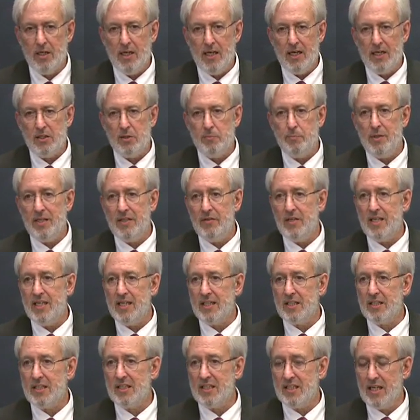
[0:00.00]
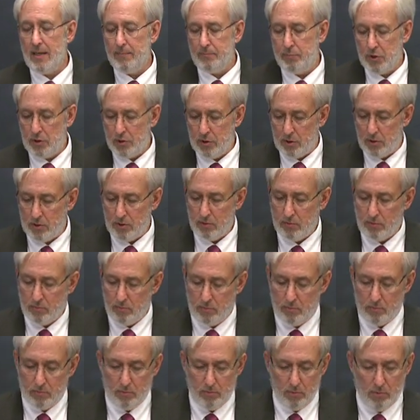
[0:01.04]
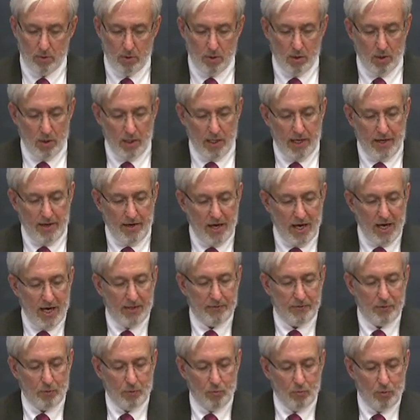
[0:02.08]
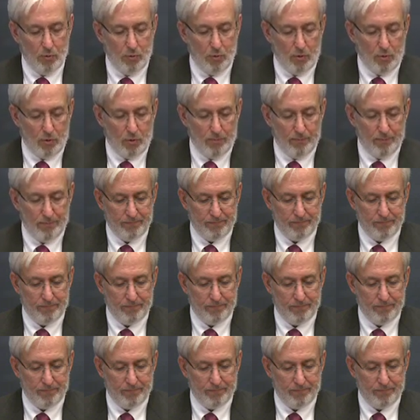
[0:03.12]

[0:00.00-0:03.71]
has been the exception and not the rule.